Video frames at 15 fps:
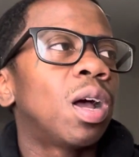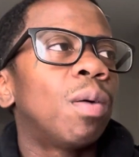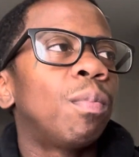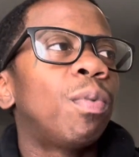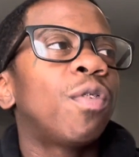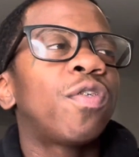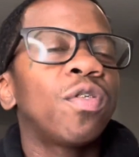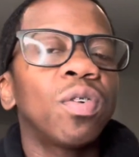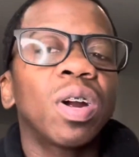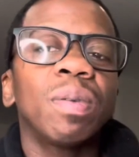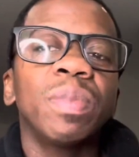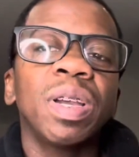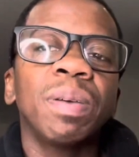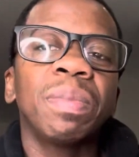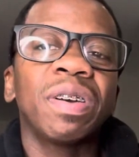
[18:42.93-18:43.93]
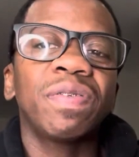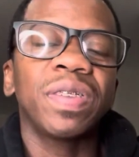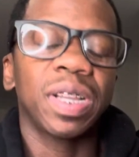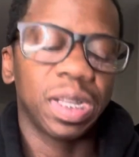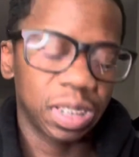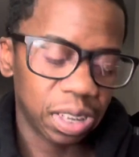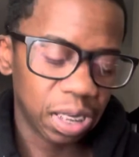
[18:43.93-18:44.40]
before I met my
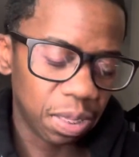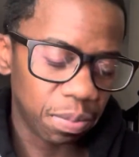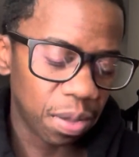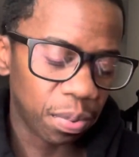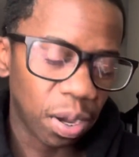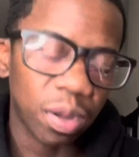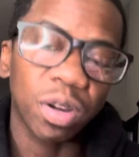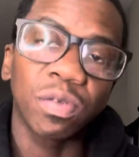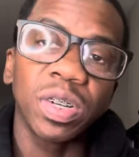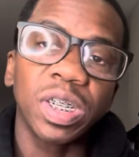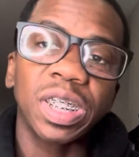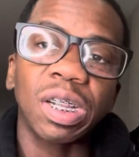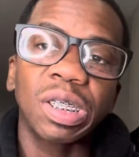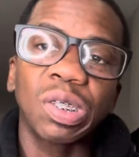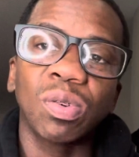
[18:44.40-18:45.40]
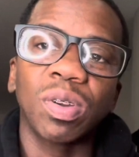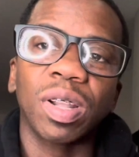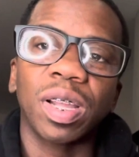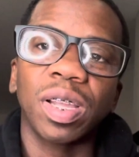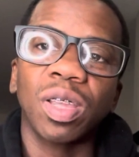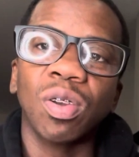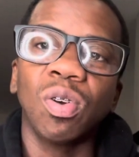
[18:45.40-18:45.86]
fiance, maybe I would have reached out to her
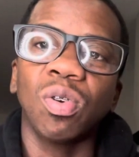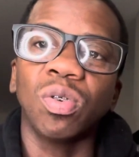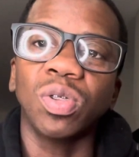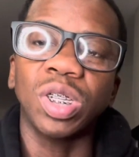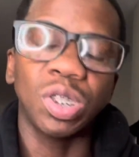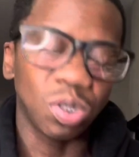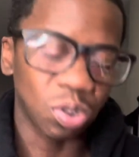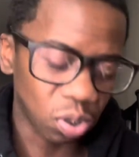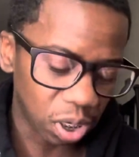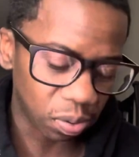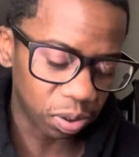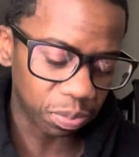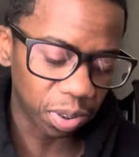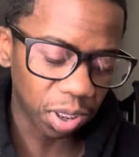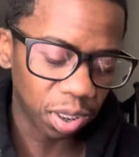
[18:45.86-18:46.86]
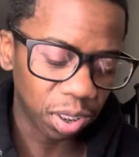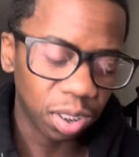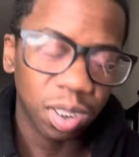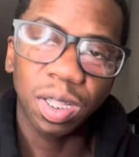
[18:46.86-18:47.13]
like, yo, did you know that was me?